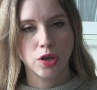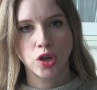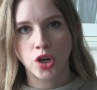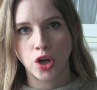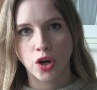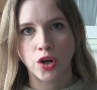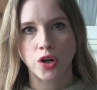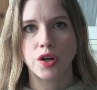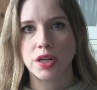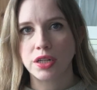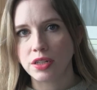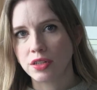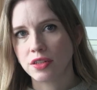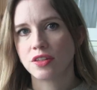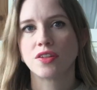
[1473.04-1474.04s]

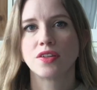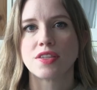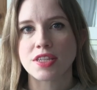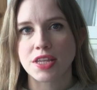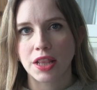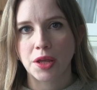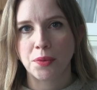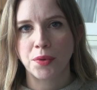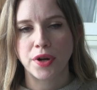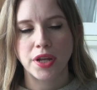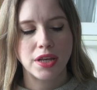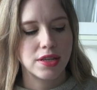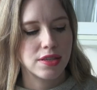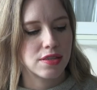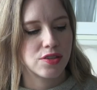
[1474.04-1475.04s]
current
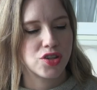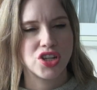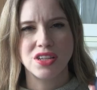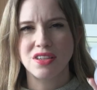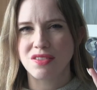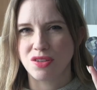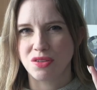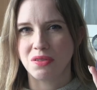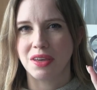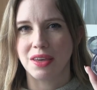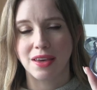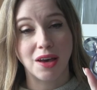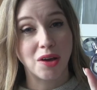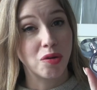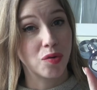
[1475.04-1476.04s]
celebrities, she's
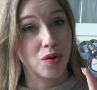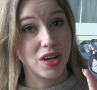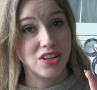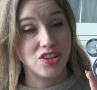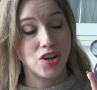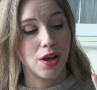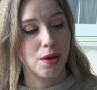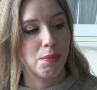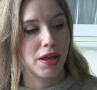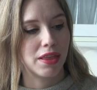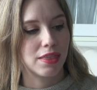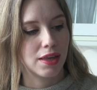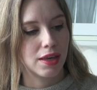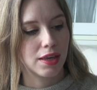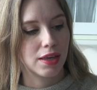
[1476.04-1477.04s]
doing a great job, I
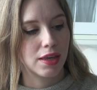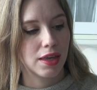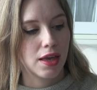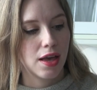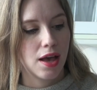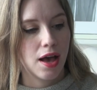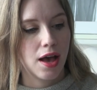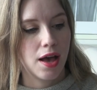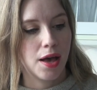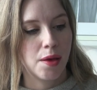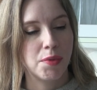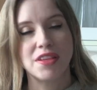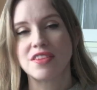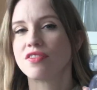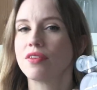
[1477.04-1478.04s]
think.
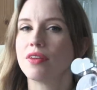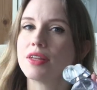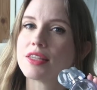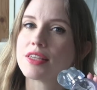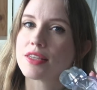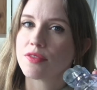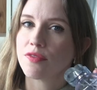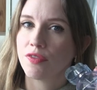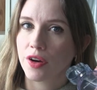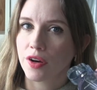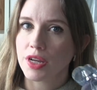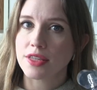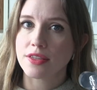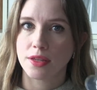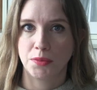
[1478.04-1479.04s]
It's
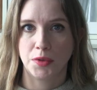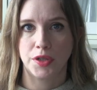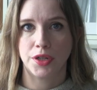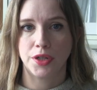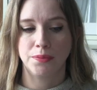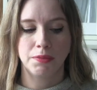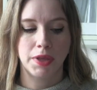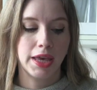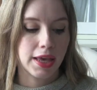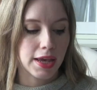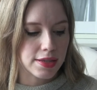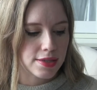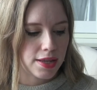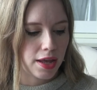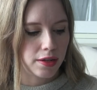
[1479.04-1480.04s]
very similar, like
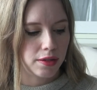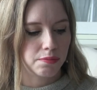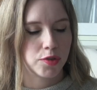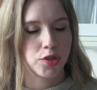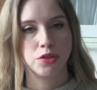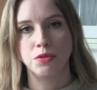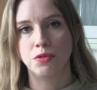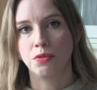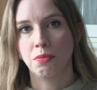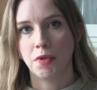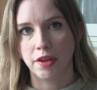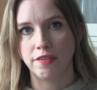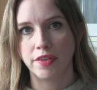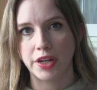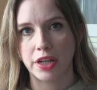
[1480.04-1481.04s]
I said, to
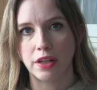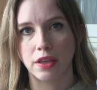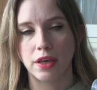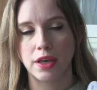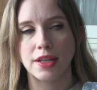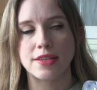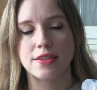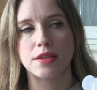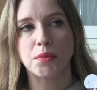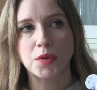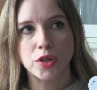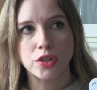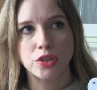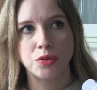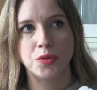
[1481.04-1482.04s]
Mod Vanilla. It's
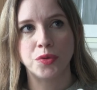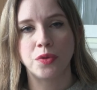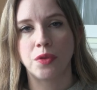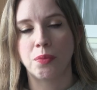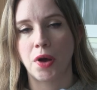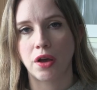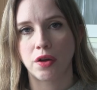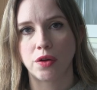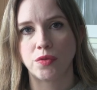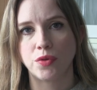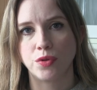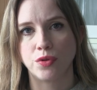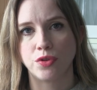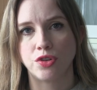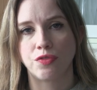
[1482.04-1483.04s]
similar to the Baccarat
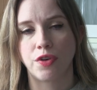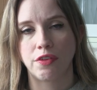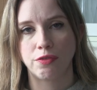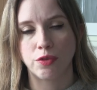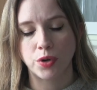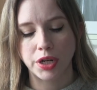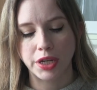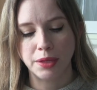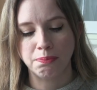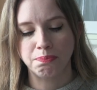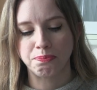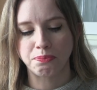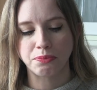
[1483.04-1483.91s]
Rouge 540.